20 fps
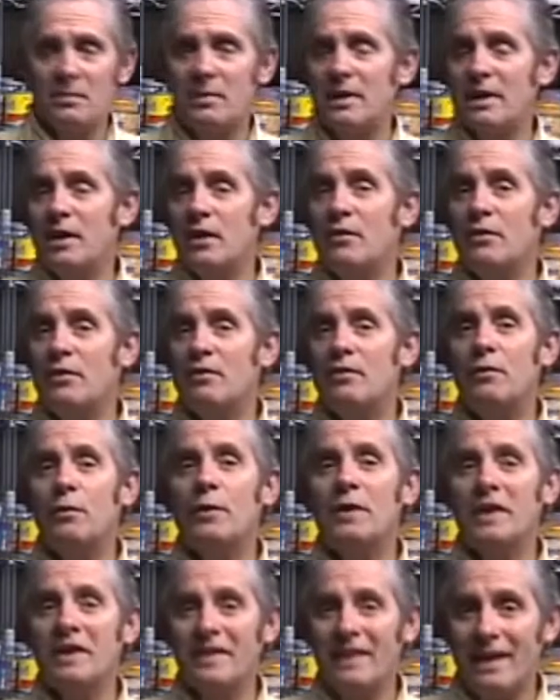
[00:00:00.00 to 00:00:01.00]
be over
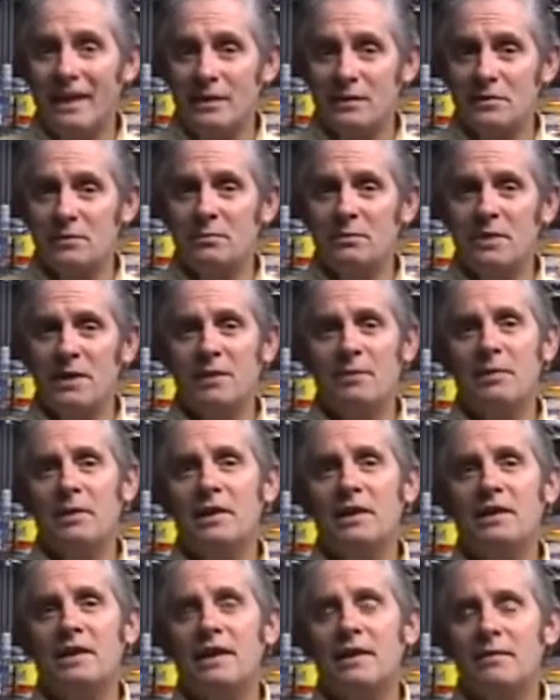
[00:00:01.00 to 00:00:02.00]
40,000 people
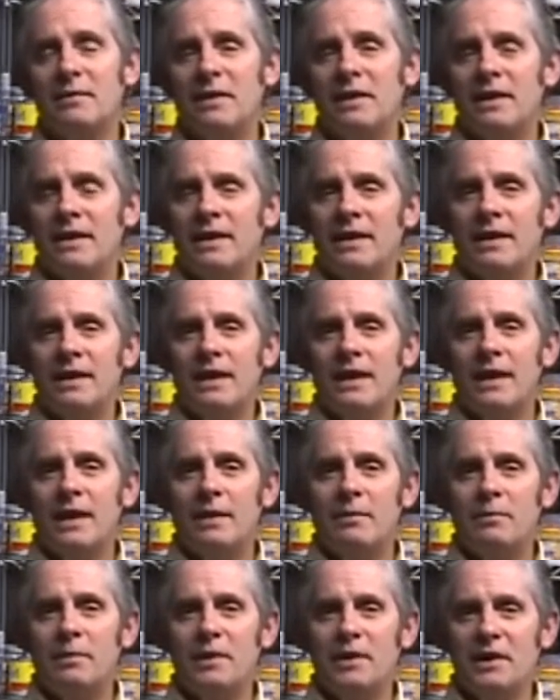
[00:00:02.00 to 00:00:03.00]
in
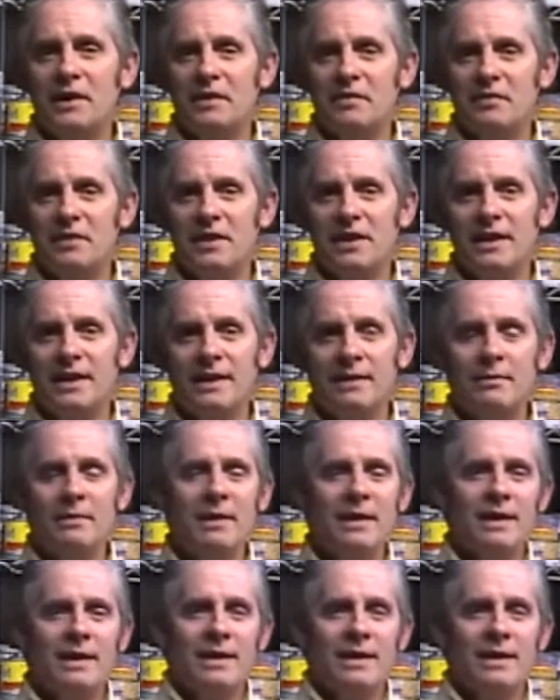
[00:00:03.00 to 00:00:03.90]
that period of time.